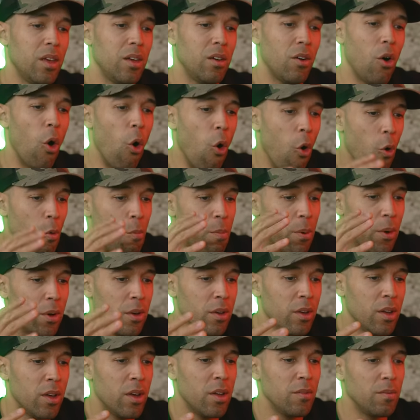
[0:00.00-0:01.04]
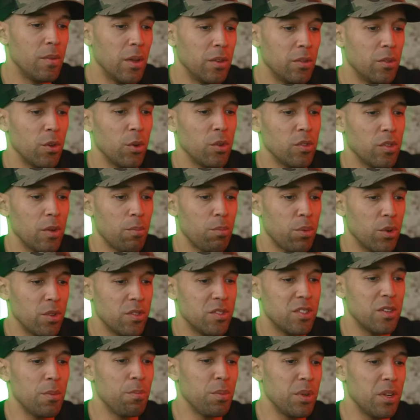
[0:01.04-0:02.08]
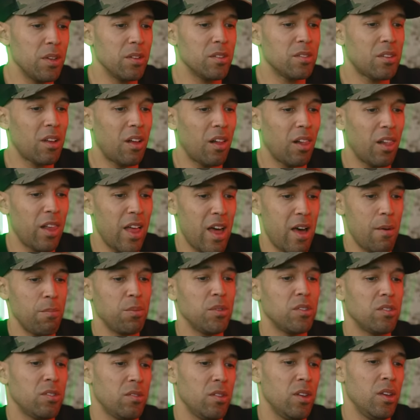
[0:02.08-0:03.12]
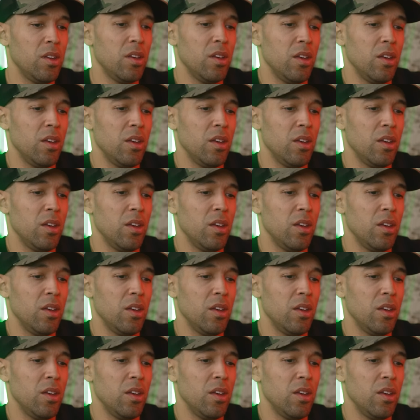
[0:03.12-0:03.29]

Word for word: hope that there's a precipitous collapse